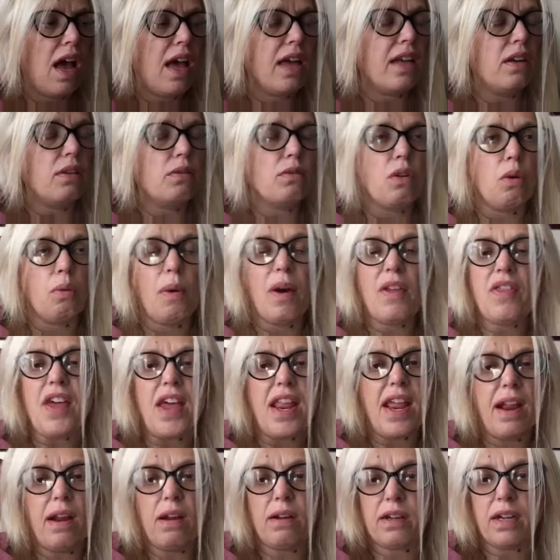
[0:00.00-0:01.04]
I don't know what
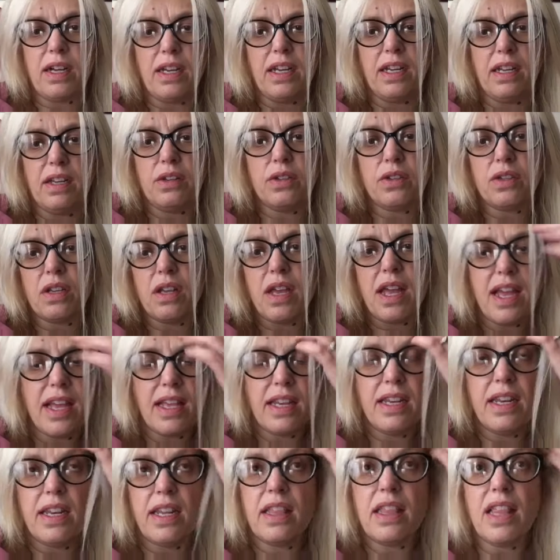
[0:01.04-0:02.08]
that haircut is.
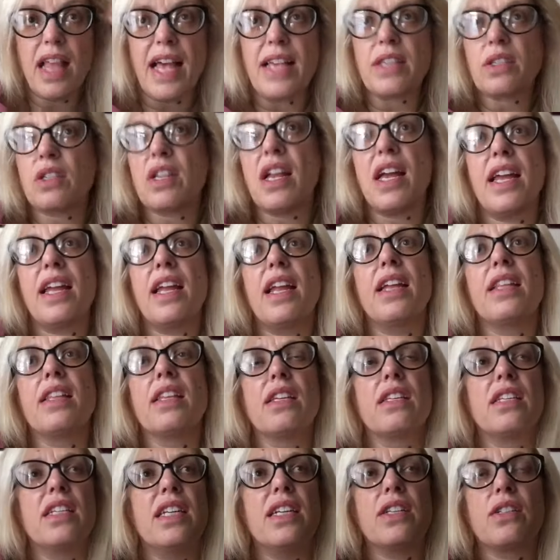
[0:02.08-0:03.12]
And last night in
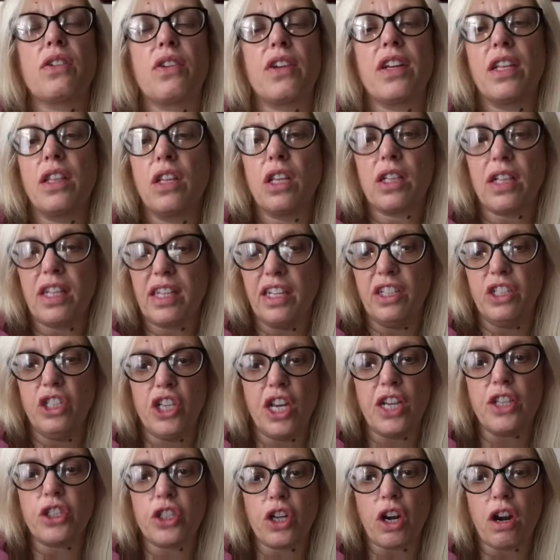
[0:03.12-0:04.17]
the teaser, he looked like a
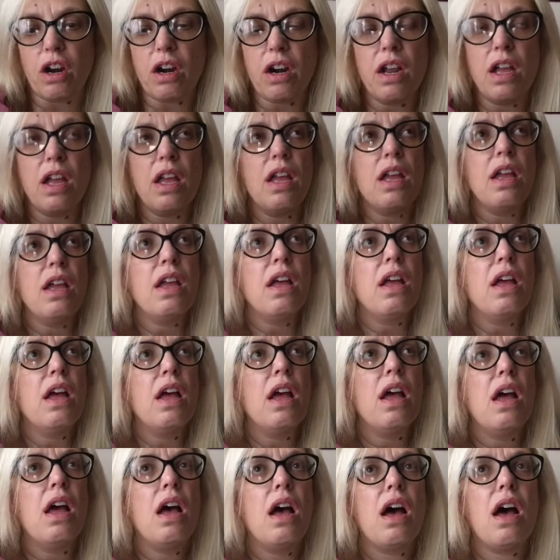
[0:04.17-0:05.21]
ginger.
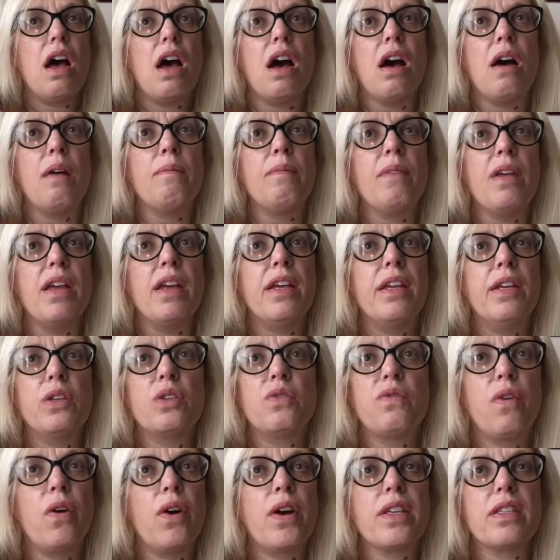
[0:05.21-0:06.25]
Um,
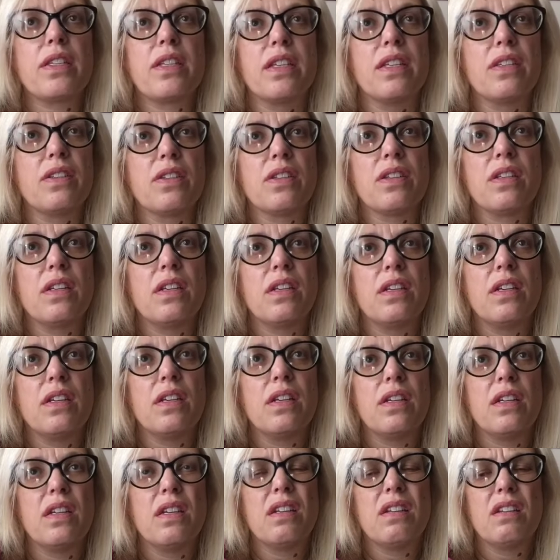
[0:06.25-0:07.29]
his voices.
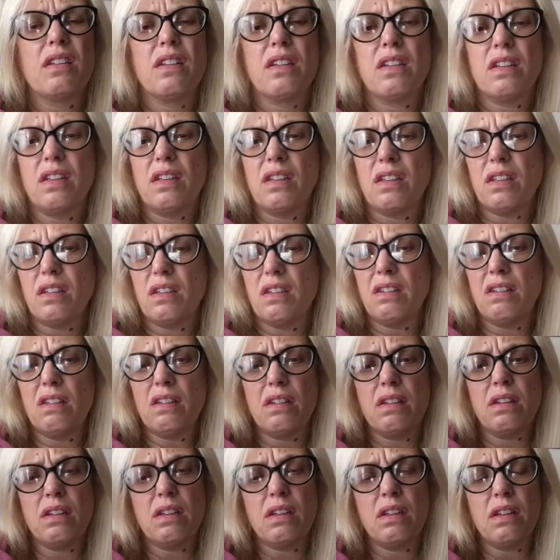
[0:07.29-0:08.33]

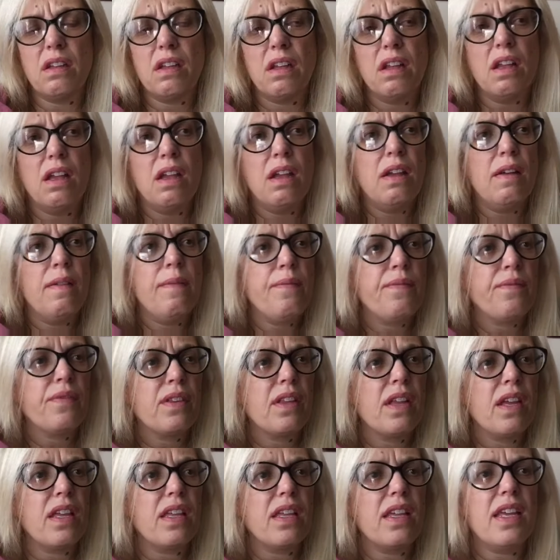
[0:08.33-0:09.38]
Uh,
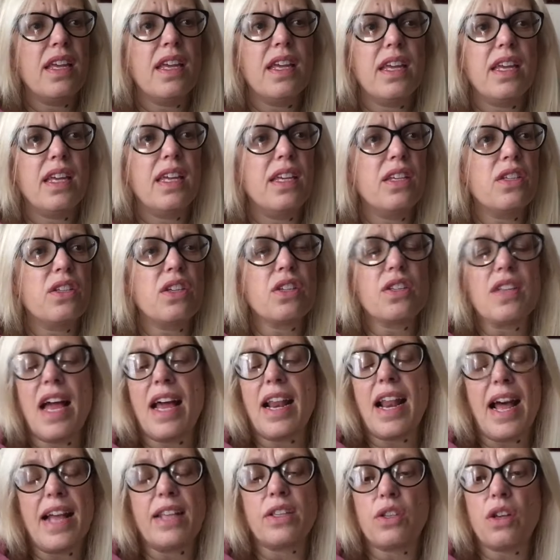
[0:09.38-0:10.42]
he he's just
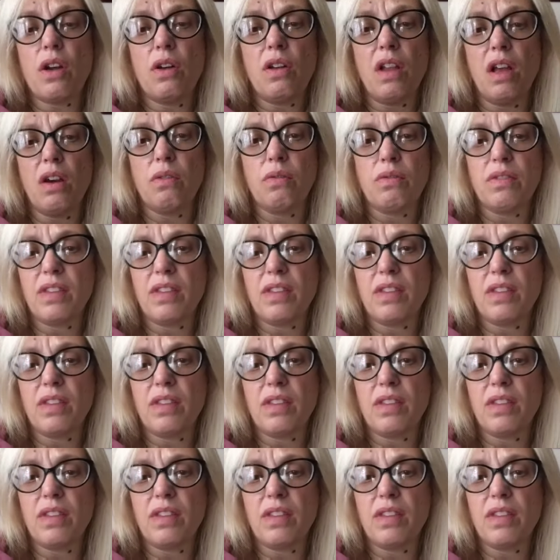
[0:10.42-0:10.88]
not Han Solo.